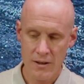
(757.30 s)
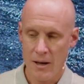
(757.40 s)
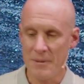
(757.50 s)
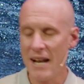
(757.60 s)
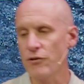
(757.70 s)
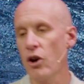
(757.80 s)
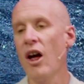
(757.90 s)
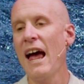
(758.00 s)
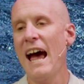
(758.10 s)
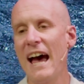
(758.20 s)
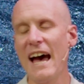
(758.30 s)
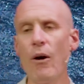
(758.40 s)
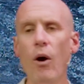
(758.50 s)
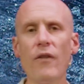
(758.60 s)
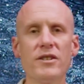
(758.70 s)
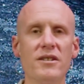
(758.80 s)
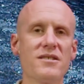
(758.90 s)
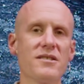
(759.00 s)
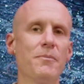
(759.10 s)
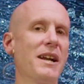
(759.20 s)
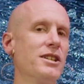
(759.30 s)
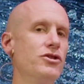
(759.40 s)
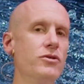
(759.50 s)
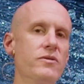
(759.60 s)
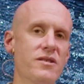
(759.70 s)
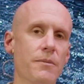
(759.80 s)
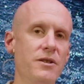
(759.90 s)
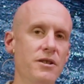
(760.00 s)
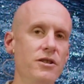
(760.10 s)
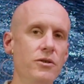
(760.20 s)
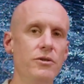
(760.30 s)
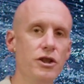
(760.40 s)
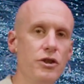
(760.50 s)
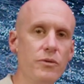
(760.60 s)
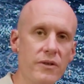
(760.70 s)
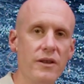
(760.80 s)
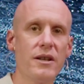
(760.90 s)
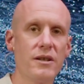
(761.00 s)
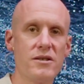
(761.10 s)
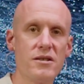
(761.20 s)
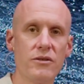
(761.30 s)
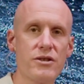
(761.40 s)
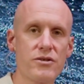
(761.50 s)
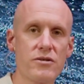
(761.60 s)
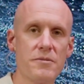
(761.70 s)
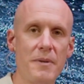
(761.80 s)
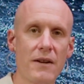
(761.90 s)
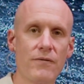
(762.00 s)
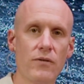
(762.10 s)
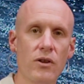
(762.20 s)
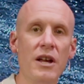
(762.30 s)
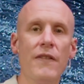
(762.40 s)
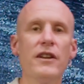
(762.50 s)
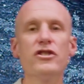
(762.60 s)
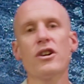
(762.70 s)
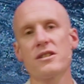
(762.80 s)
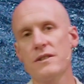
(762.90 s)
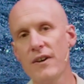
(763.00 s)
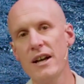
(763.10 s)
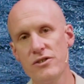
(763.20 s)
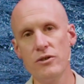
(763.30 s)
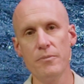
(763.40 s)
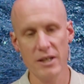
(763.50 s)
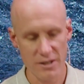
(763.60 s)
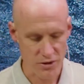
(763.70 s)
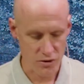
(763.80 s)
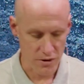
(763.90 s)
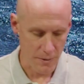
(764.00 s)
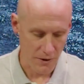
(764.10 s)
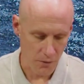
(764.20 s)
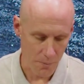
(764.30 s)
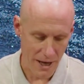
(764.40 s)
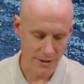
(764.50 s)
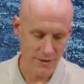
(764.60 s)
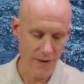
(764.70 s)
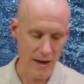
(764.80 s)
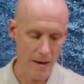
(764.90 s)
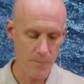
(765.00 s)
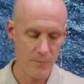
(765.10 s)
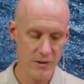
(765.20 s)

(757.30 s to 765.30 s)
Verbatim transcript: I mean, after all, how often does somebody do something to you that you think is so disrespectful that it justifies you being disrespectful back to them?